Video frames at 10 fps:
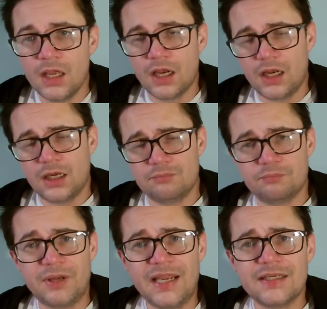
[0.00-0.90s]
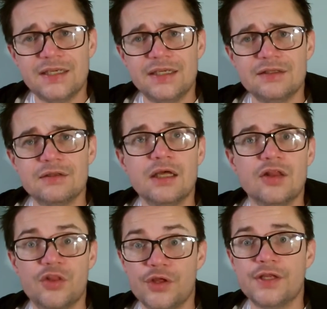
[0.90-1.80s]
Back in
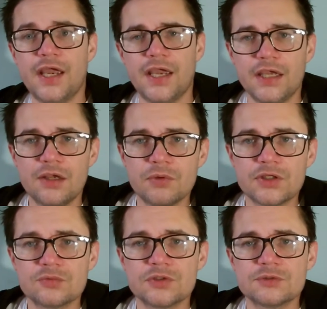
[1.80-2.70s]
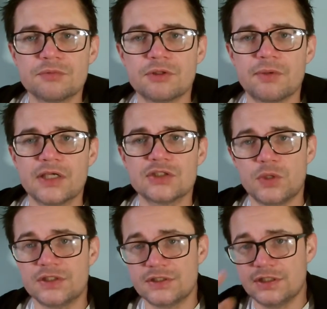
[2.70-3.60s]
the day, which was probably about
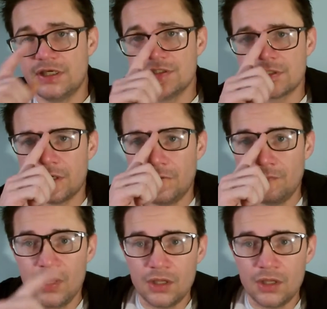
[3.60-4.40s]
20 years ago,